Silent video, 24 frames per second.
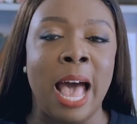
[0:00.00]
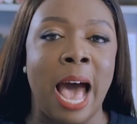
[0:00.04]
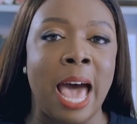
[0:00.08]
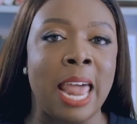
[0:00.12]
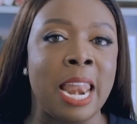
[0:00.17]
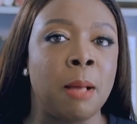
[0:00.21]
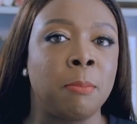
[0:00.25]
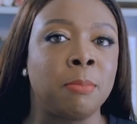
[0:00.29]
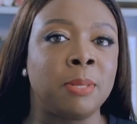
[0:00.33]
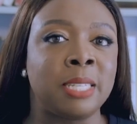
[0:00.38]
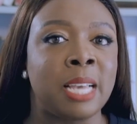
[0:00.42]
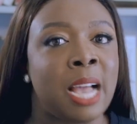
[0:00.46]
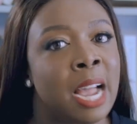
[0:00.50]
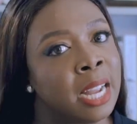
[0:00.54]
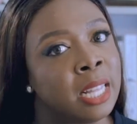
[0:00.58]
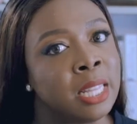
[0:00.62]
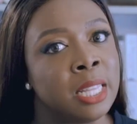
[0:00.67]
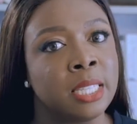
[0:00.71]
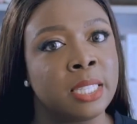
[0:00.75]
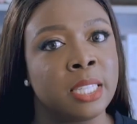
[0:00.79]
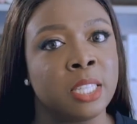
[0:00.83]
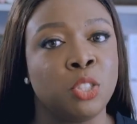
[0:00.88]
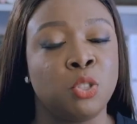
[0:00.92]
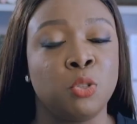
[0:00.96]
And I'm tying
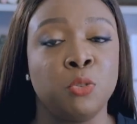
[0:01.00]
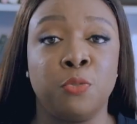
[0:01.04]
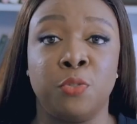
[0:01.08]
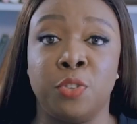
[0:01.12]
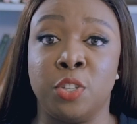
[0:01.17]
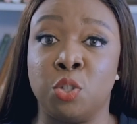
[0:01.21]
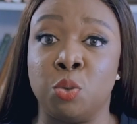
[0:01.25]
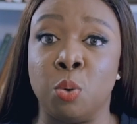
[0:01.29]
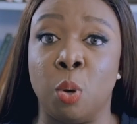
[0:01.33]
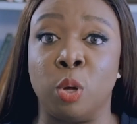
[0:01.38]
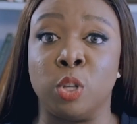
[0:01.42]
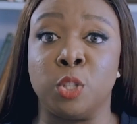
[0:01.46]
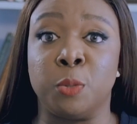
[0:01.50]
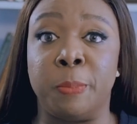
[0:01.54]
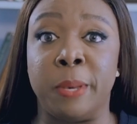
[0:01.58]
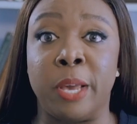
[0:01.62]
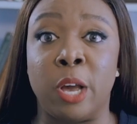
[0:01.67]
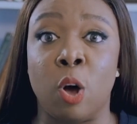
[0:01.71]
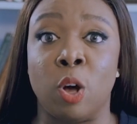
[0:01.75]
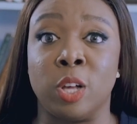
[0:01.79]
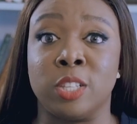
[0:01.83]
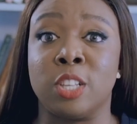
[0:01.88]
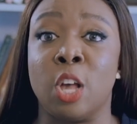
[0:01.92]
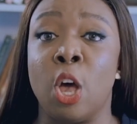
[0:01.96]
this into visuals
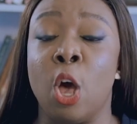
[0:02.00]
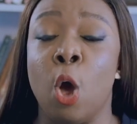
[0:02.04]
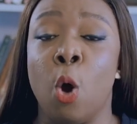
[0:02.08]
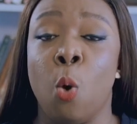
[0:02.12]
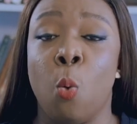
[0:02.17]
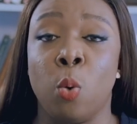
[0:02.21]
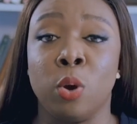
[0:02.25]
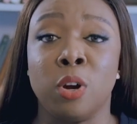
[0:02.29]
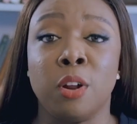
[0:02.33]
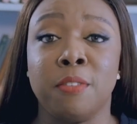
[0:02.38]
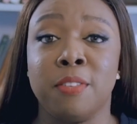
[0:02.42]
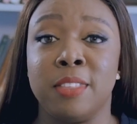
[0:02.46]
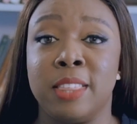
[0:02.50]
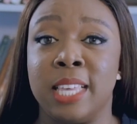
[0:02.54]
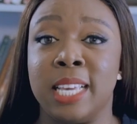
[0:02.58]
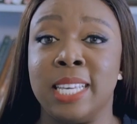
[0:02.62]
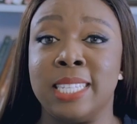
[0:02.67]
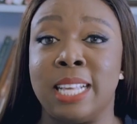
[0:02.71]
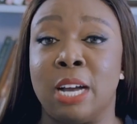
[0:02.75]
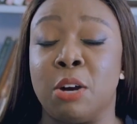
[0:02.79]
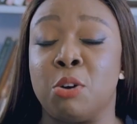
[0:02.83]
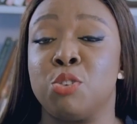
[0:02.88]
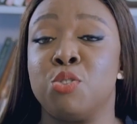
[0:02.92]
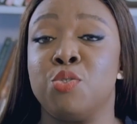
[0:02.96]
because one of the
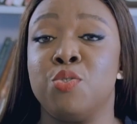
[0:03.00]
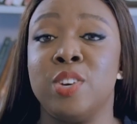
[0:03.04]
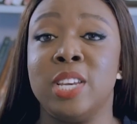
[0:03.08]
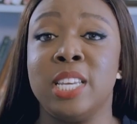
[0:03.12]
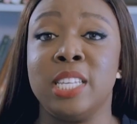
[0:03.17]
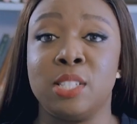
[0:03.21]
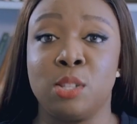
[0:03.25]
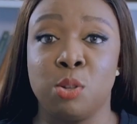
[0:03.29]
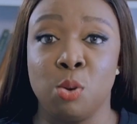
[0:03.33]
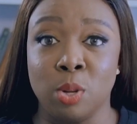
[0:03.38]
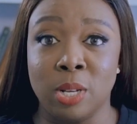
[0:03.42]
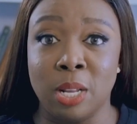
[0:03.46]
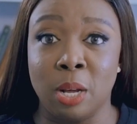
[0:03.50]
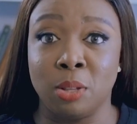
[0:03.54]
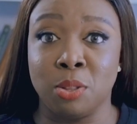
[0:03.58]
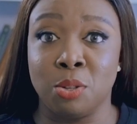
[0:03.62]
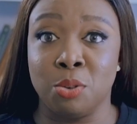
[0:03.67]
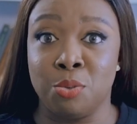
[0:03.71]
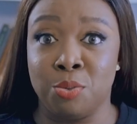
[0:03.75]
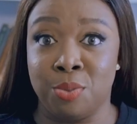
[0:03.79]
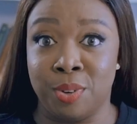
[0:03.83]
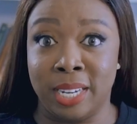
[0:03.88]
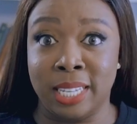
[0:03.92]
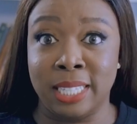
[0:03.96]
things that could really slow down
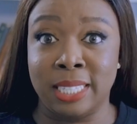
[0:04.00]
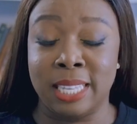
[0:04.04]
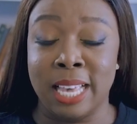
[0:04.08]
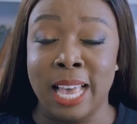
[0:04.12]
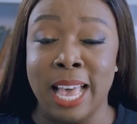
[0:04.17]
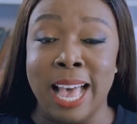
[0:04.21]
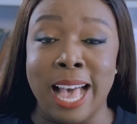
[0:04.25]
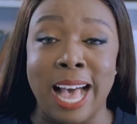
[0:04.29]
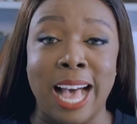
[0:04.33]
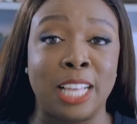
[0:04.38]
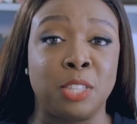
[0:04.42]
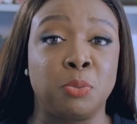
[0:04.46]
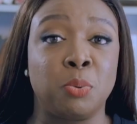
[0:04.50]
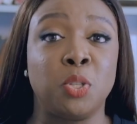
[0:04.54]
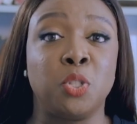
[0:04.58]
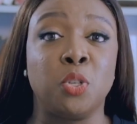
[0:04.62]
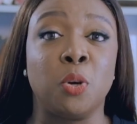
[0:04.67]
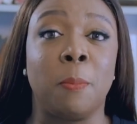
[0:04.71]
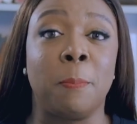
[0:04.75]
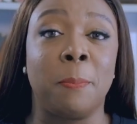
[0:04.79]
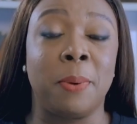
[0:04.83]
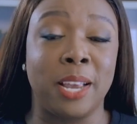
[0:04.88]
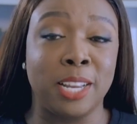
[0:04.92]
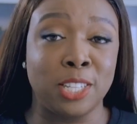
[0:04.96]
the rate at which
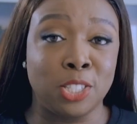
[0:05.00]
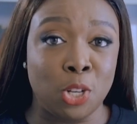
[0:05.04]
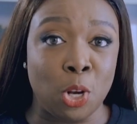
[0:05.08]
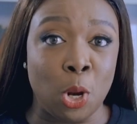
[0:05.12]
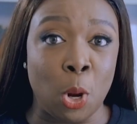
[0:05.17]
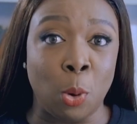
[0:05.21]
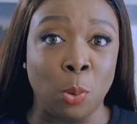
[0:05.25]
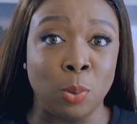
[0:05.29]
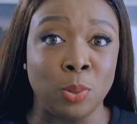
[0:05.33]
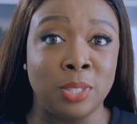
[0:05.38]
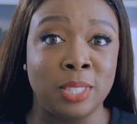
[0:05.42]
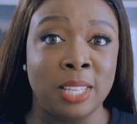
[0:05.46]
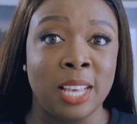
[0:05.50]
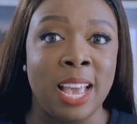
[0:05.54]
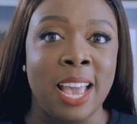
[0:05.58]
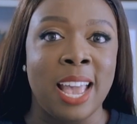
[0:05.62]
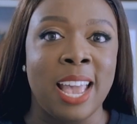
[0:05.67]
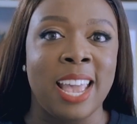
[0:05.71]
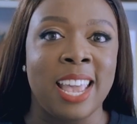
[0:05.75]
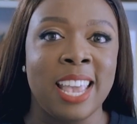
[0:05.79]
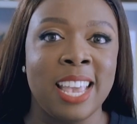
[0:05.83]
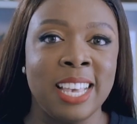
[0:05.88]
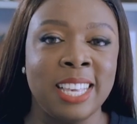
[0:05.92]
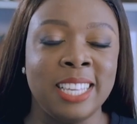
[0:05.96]
your page loads
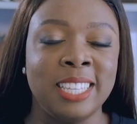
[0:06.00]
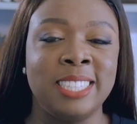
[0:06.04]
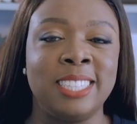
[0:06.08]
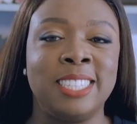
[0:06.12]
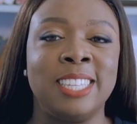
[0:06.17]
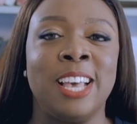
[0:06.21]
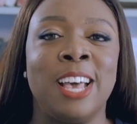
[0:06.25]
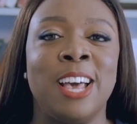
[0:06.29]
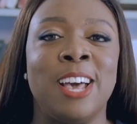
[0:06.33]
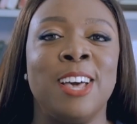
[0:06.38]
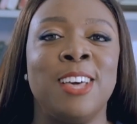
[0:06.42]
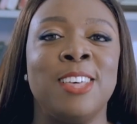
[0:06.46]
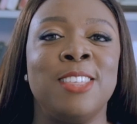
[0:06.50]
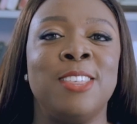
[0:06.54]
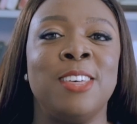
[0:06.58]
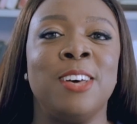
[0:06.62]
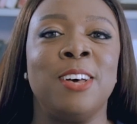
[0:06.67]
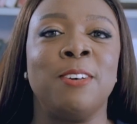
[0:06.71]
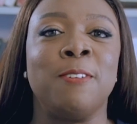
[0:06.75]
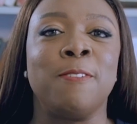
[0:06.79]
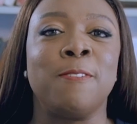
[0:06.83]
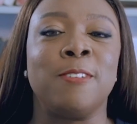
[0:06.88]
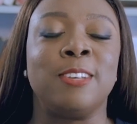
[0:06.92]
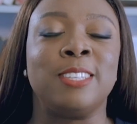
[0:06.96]
is
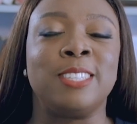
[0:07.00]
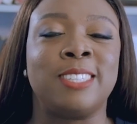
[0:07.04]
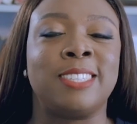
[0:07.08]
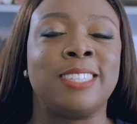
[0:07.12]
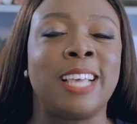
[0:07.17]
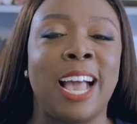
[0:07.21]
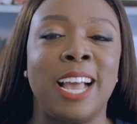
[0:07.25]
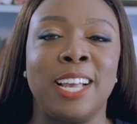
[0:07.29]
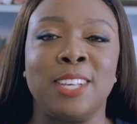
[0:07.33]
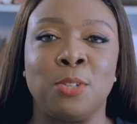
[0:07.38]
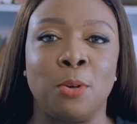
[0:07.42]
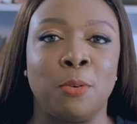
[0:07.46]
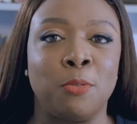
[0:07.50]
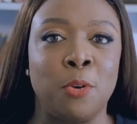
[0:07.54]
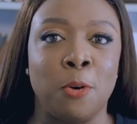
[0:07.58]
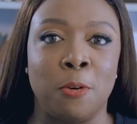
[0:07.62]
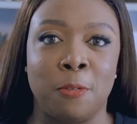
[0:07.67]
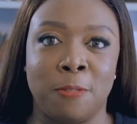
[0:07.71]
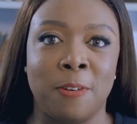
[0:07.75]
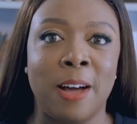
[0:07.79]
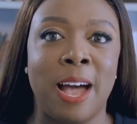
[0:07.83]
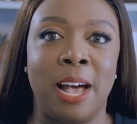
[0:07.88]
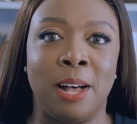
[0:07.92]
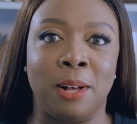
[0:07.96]
the size of your
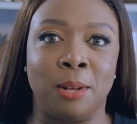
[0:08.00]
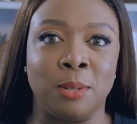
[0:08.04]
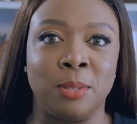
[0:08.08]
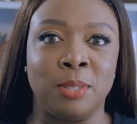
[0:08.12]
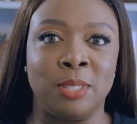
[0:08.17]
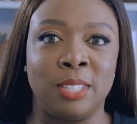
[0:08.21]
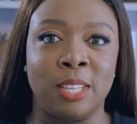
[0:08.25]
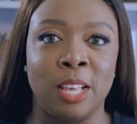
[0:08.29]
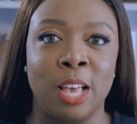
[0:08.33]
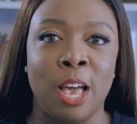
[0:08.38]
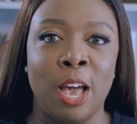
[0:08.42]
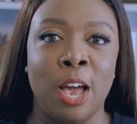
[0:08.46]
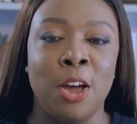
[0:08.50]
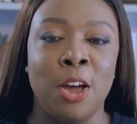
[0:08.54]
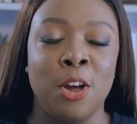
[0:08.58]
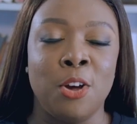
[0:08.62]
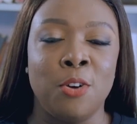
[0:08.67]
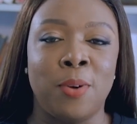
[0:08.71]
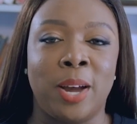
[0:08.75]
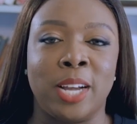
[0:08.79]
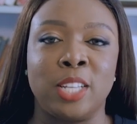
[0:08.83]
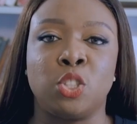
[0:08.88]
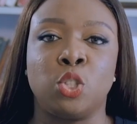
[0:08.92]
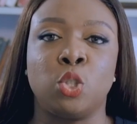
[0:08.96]
files,
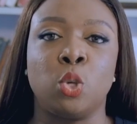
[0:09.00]
right?